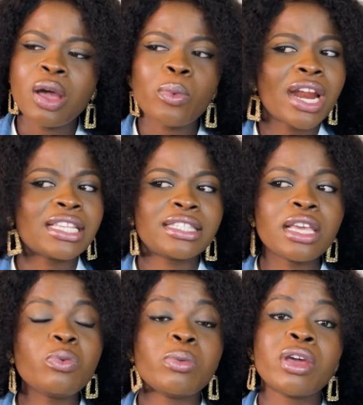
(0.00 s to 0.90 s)
When I
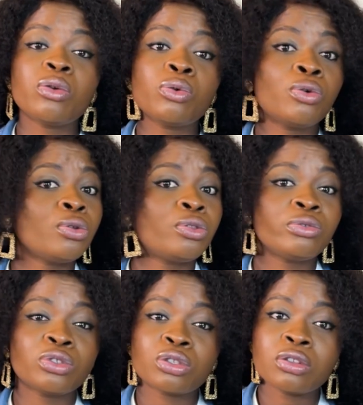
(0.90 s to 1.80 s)
see women who go through
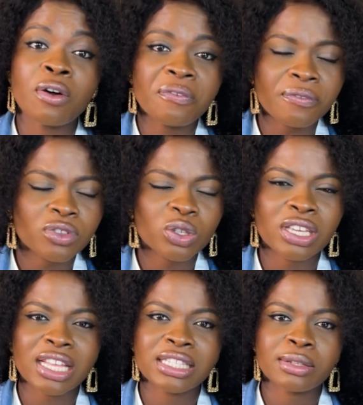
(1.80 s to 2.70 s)
stuff to
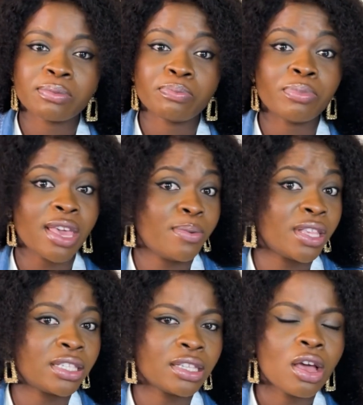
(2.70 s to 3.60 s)
get
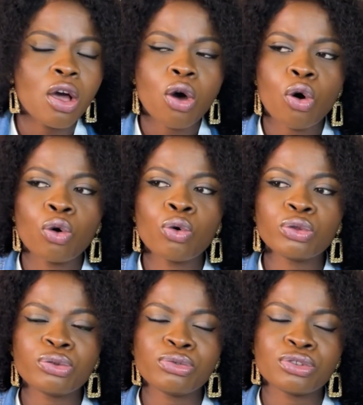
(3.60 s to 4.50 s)
babies, or
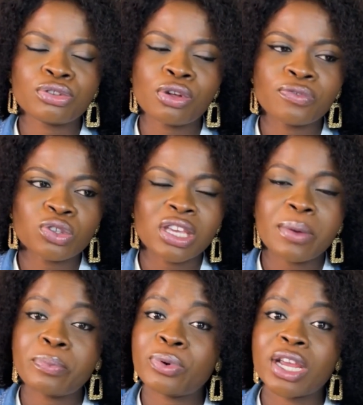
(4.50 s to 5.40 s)
go through stuff to
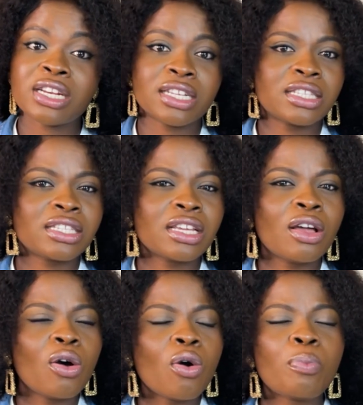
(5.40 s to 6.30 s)
get pregnant,
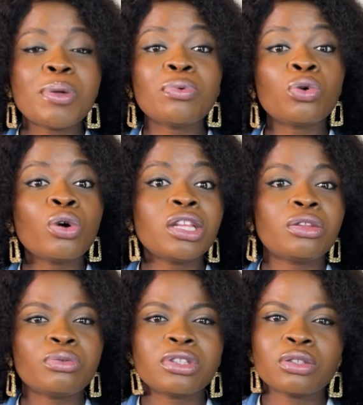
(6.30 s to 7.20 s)
or people going
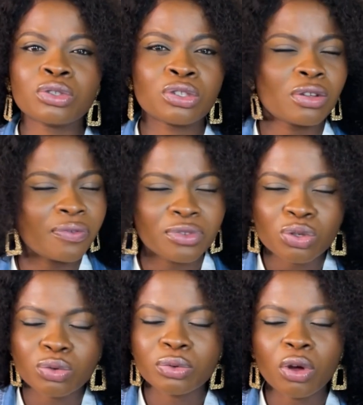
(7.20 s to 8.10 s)
through
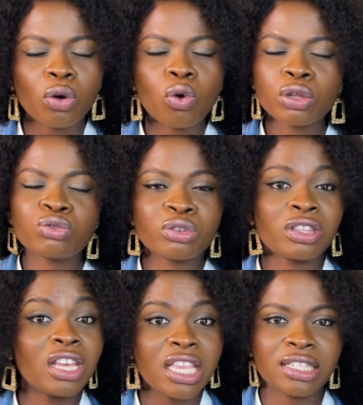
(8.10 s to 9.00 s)
stuff or go through
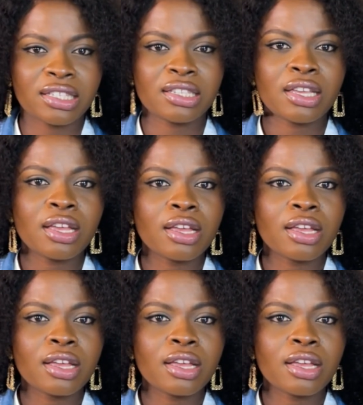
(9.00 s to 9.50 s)
things